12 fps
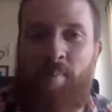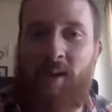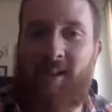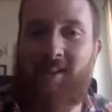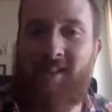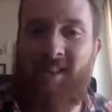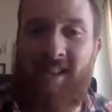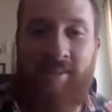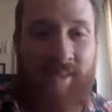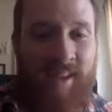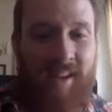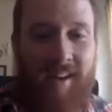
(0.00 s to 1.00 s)
But at the same
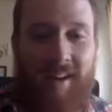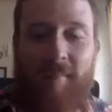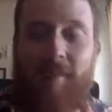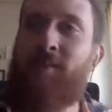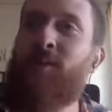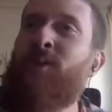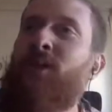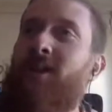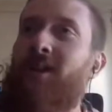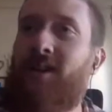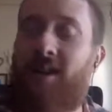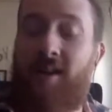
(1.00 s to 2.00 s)
time, if you look
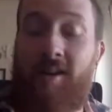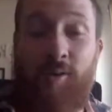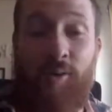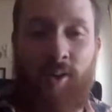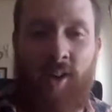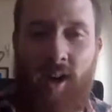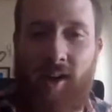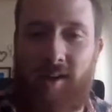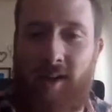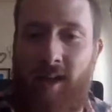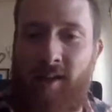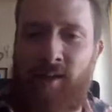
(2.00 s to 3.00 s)
at Google Docs,
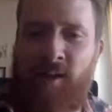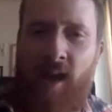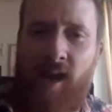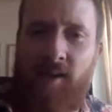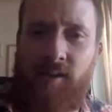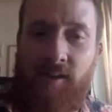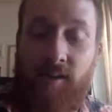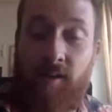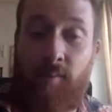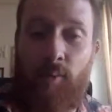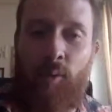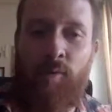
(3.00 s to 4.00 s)
they actually added this
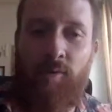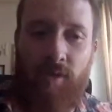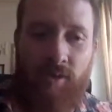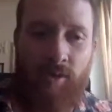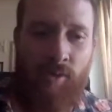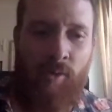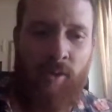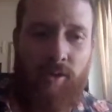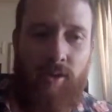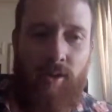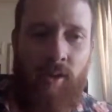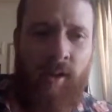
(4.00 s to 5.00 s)
Explore feature,
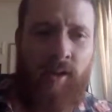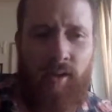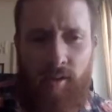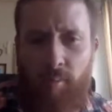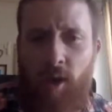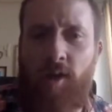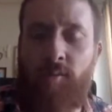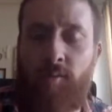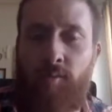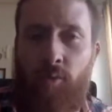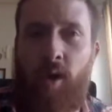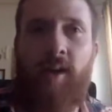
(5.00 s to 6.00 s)
which, like in the
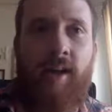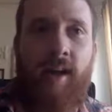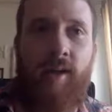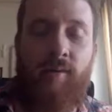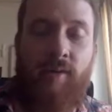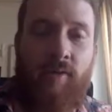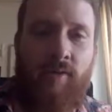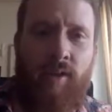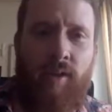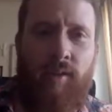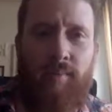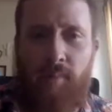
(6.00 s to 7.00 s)
bottom right hand of
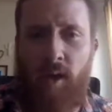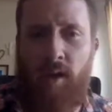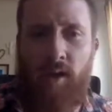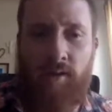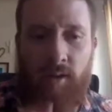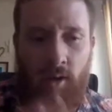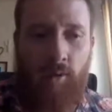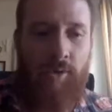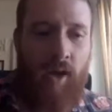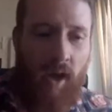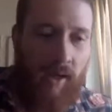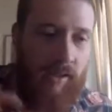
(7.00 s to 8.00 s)
every,
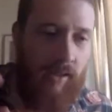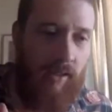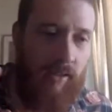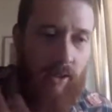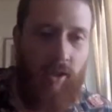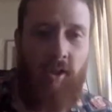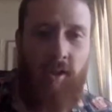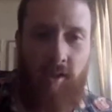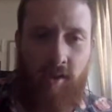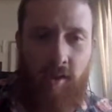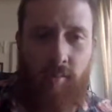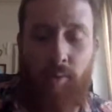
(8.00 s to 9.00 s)
Docs and
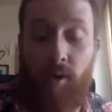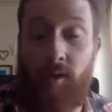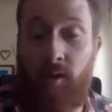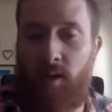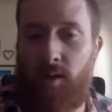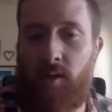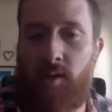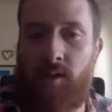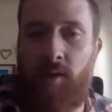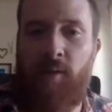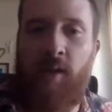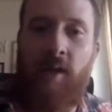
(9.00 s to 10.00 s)
Sheets and presentation and
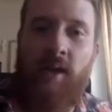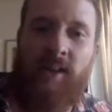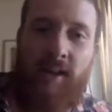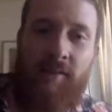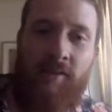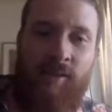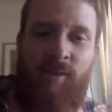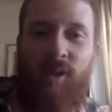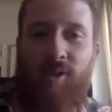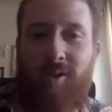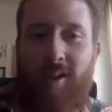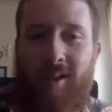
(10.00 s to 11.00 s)
stuff, they have this
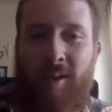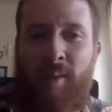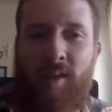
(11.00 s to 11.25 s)
feature that like